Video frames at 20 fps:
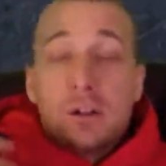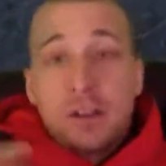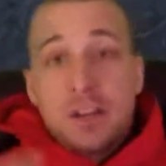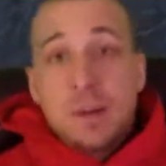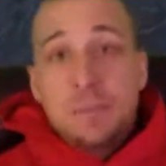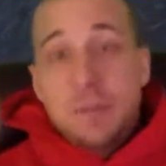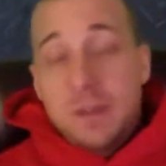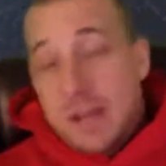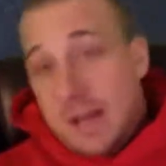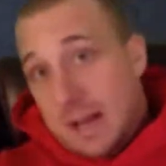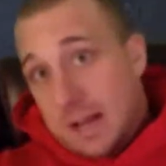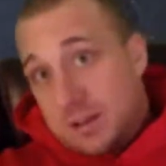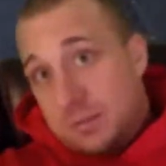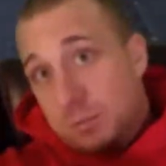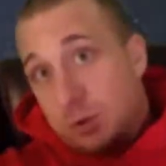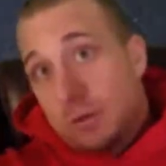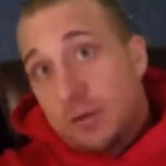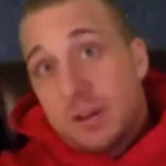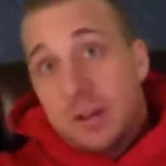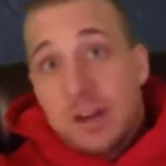clean up the
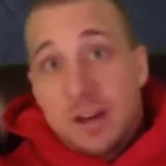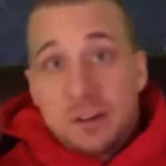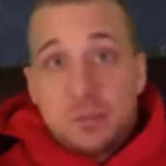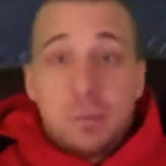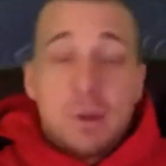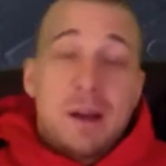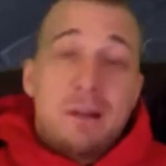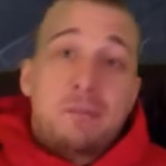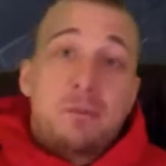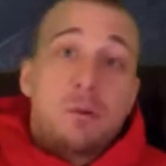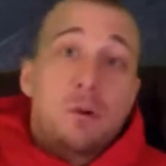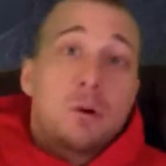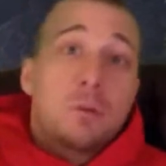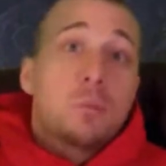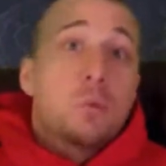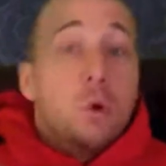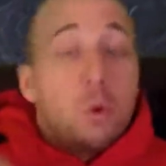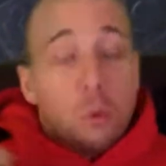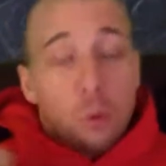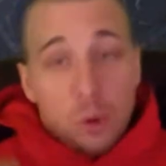ads, move to the next
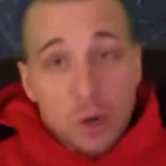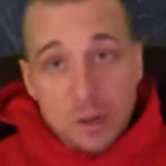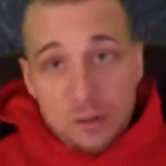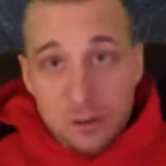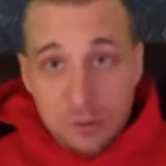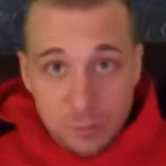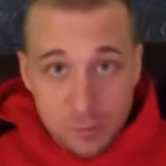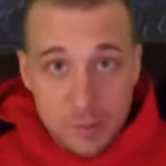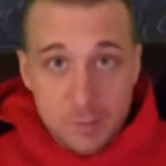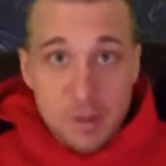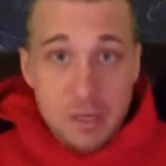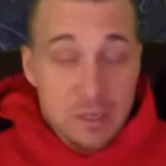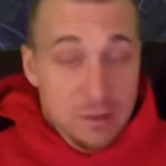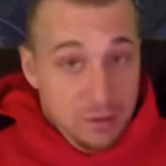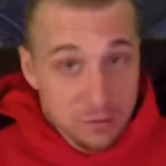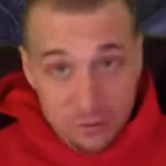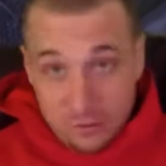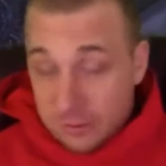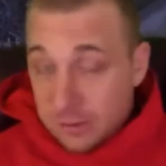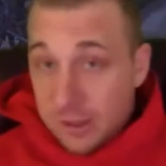platform, rinse and
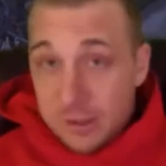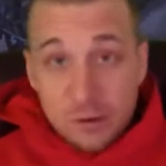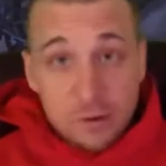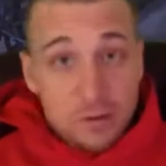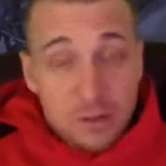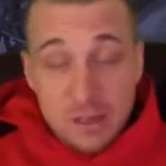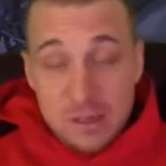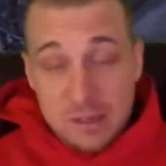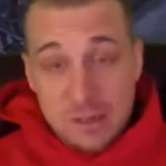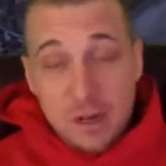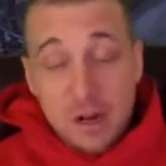repeat. This is literally the